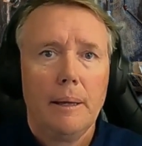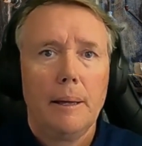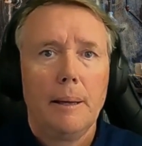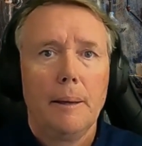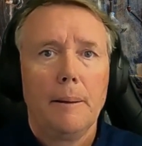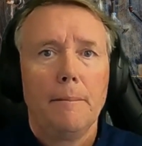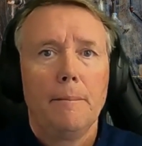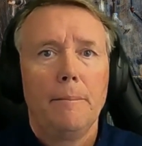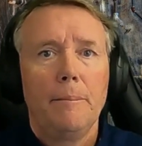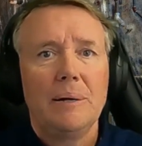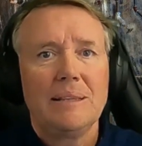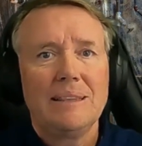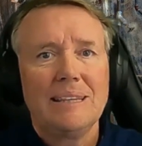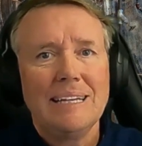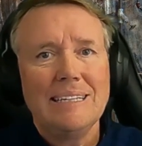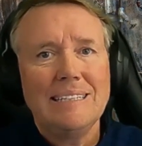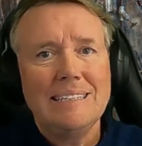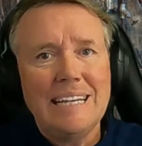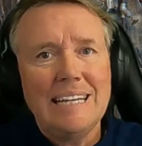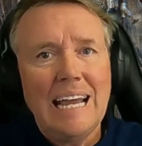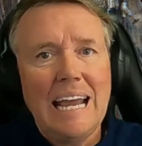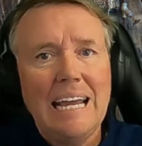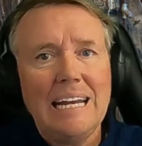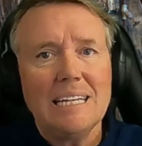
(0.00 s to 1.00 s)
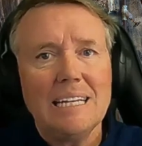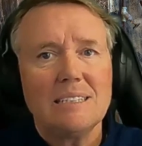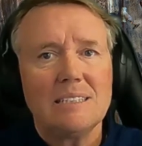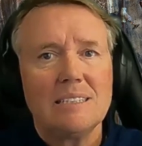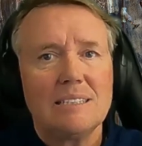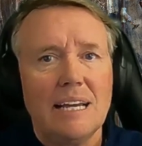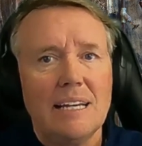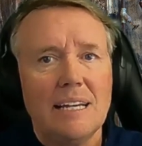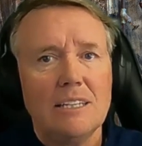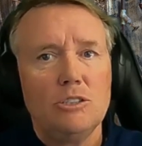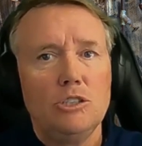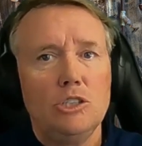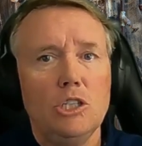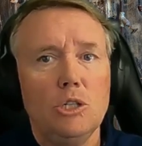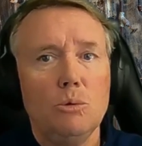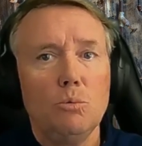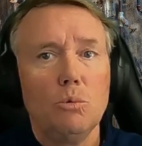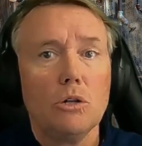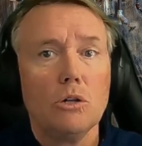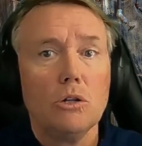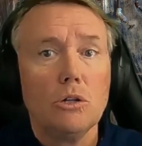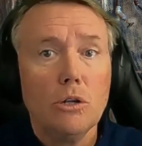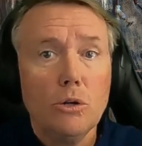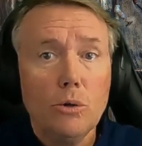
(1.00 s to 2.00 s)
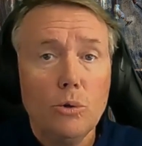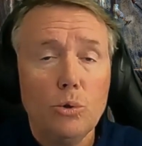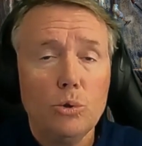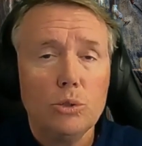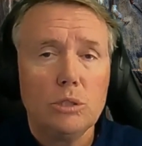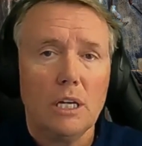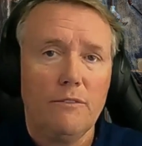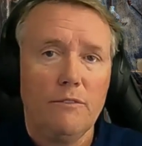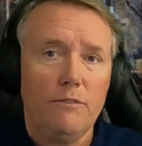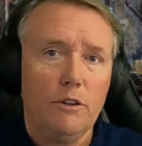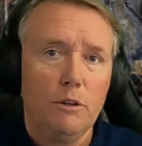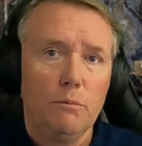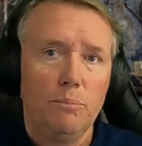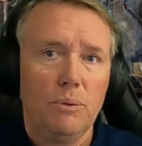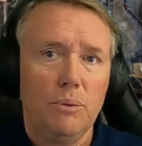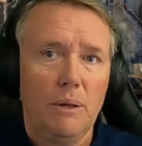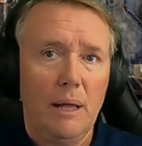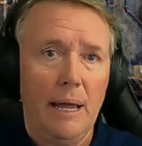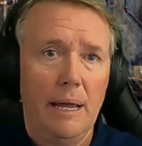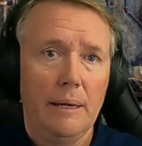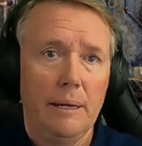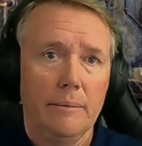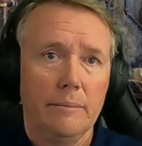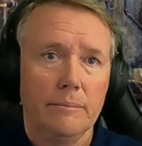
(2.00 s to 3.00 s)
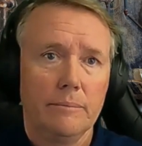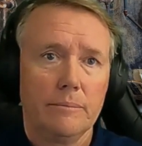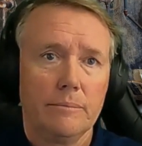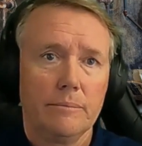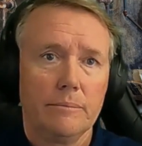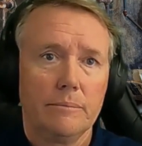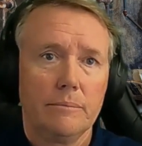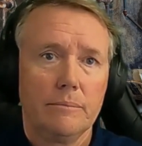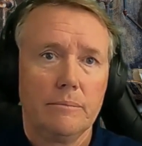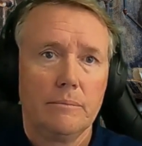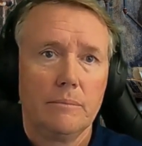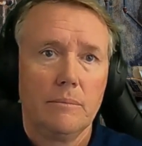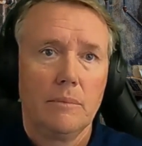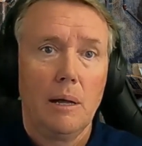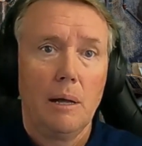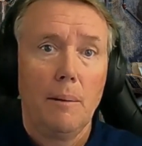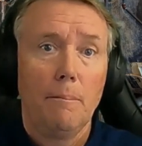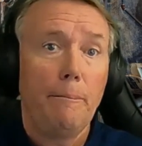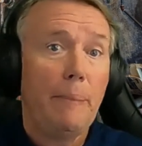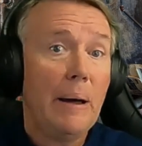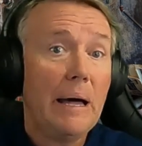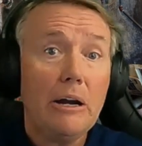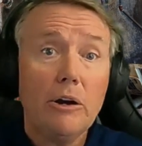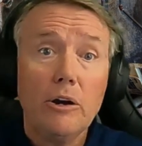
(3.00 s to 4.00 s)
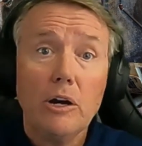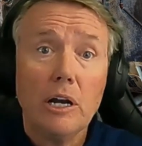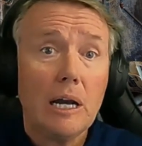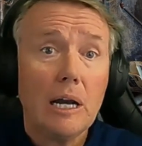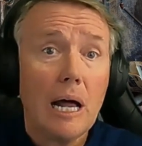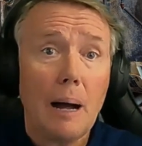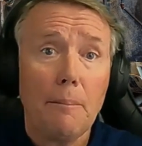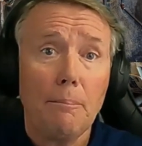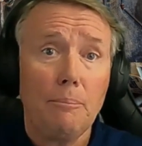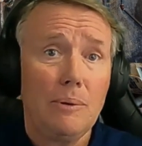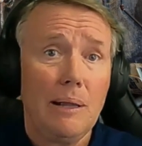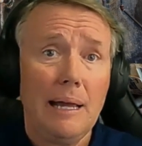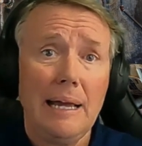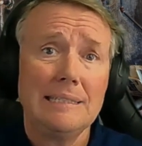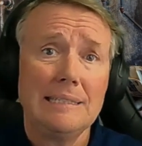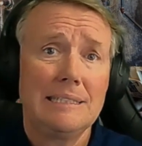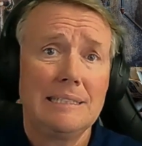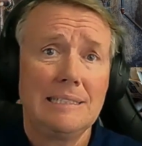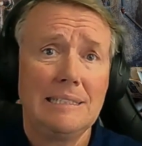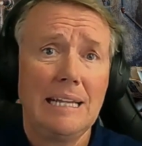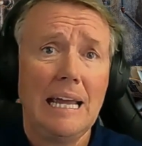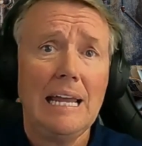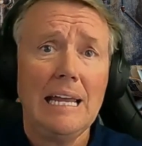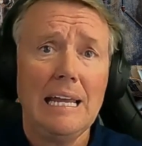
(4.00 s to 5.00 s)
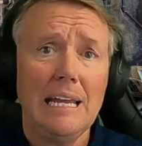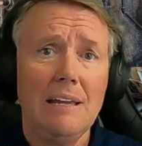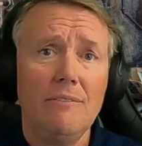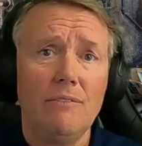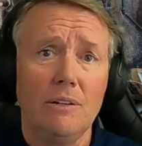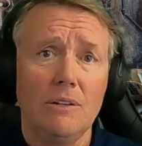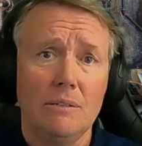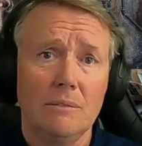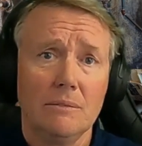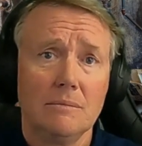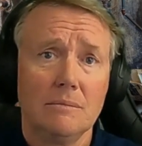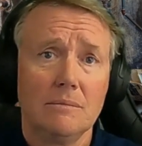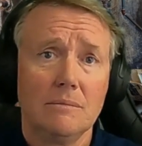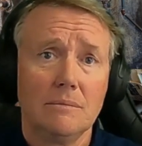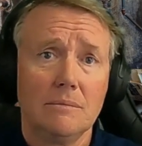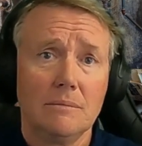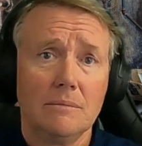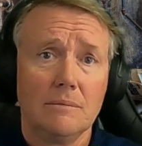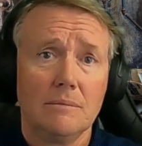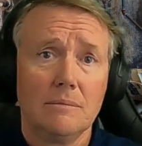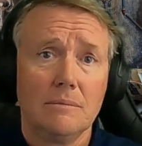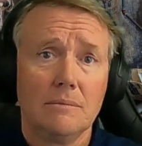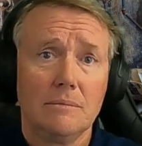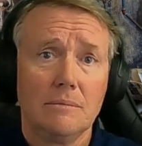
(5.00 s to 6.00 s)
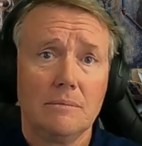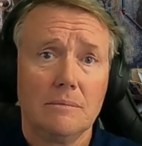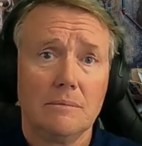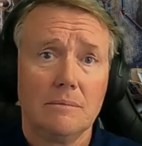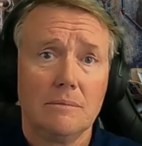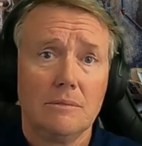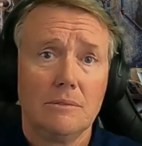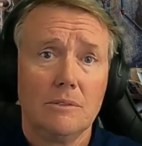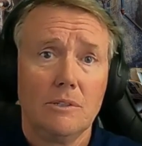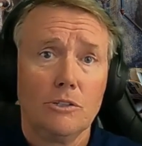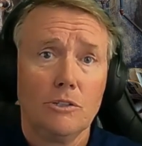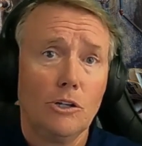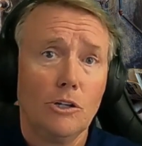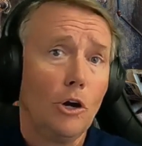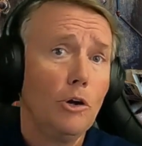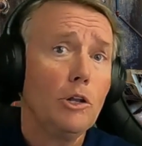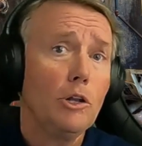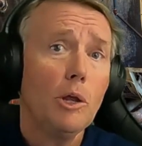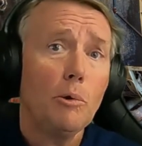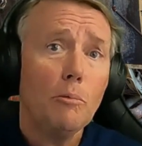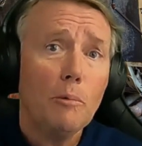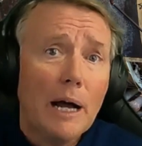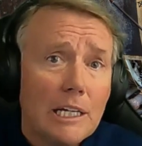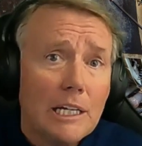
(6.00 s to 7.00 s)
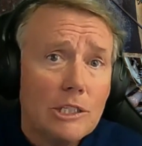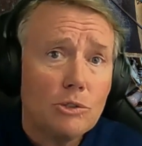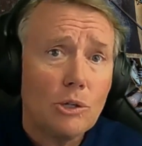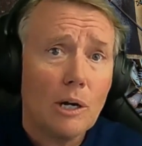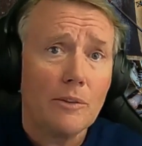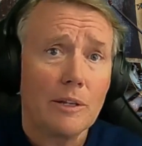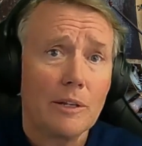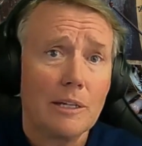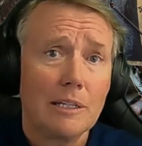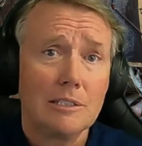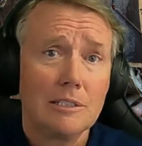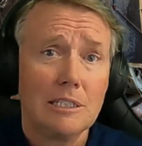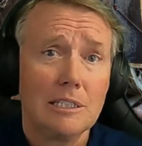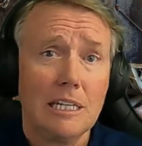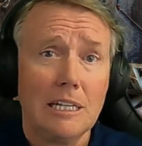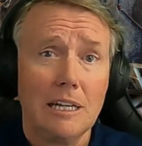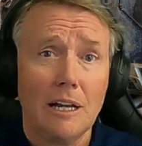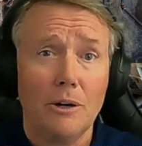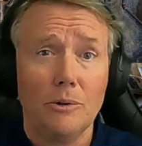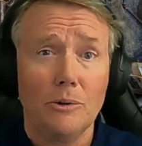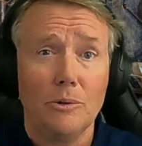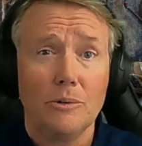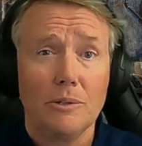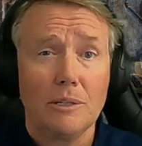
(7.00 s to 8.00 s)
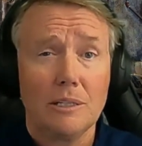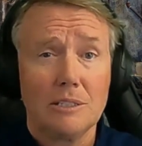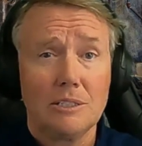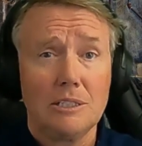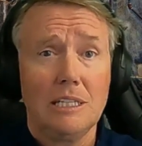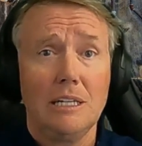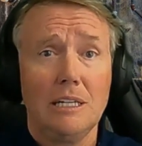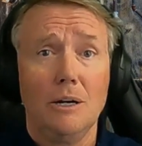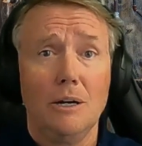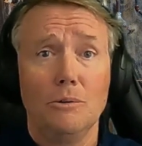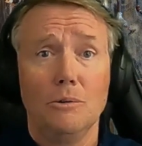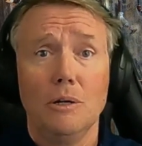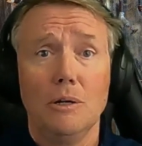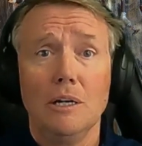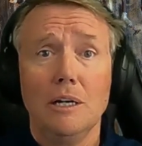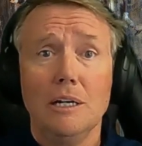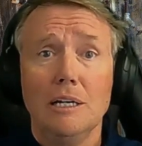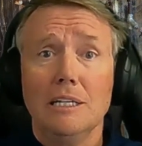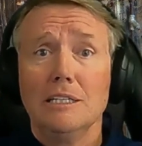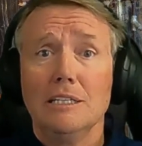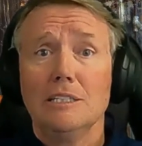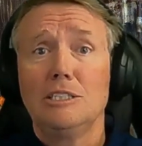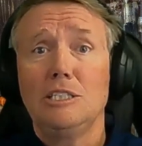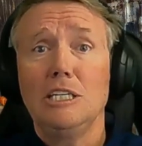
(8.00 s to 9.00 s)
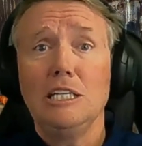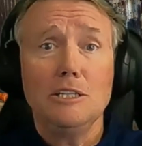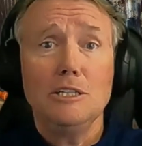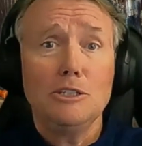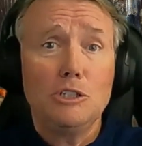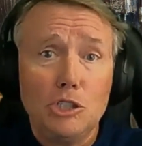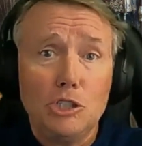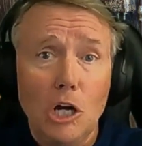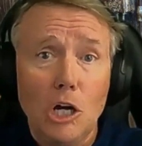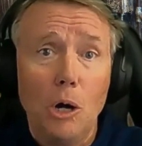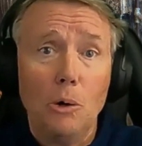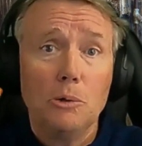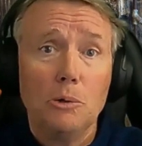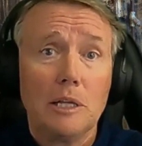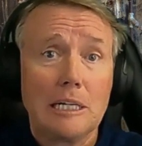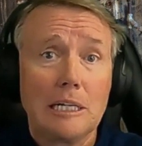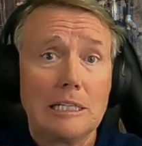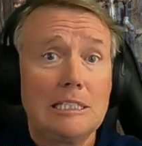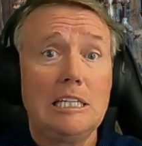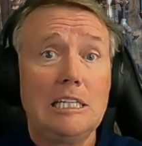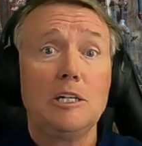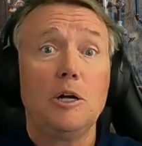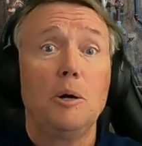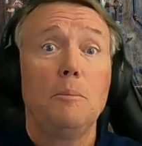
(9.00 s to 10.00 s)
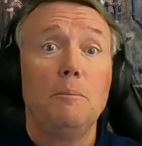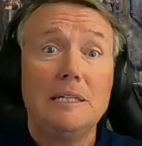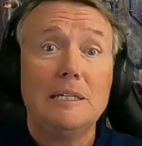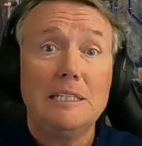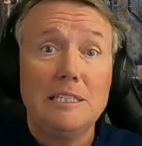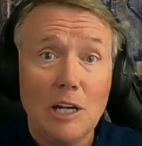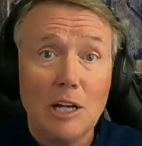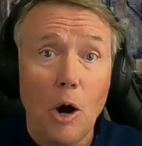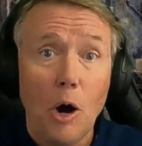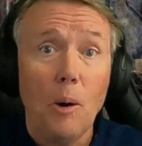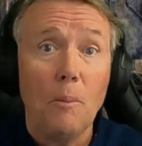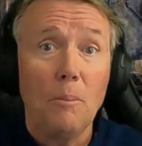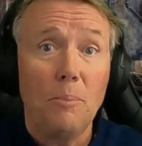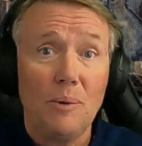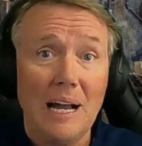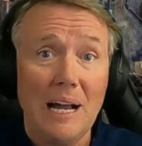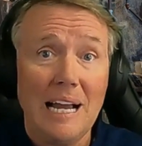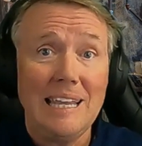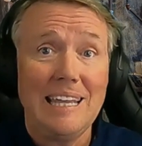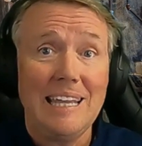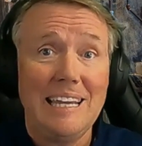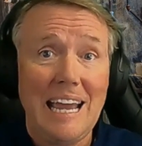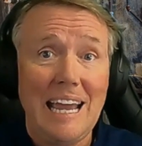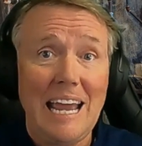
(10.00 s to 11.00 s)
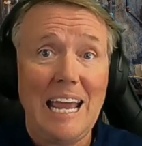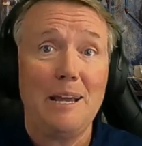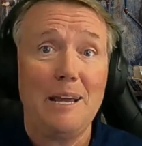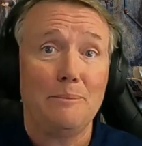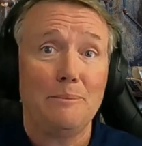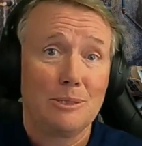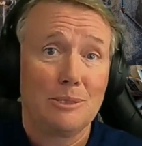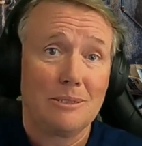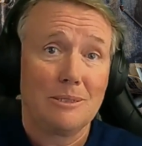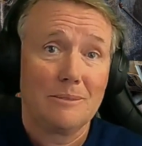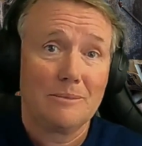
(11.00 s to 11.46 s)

but the data says you will lose if you play. Better to not play and stay even. Go to the restaurant in the casino. See the show in the casino, but don't play the games.